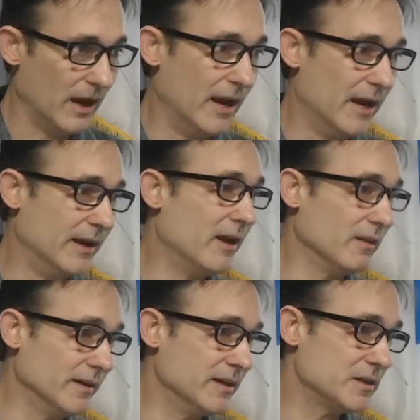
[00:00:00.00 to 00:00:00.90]
and
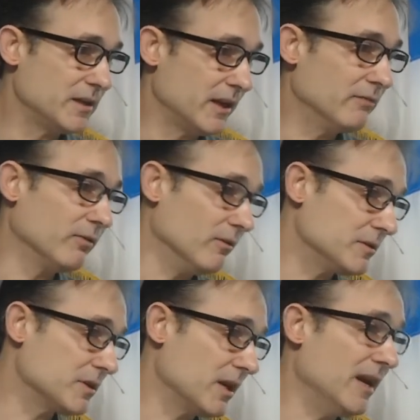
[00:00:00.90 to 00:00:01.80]
Hellenistic
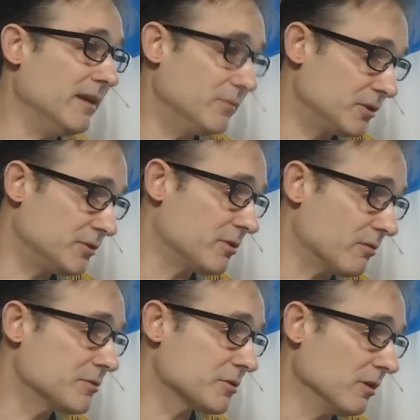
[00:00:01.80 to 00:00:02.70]
influence came to
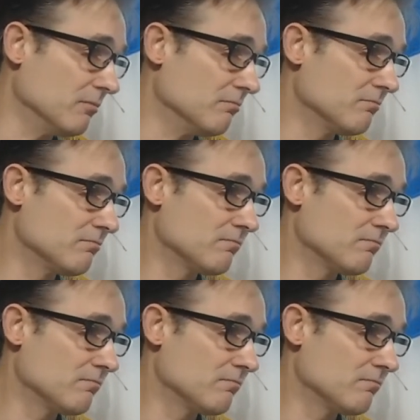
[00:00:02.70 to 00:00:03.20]
Jerusalem,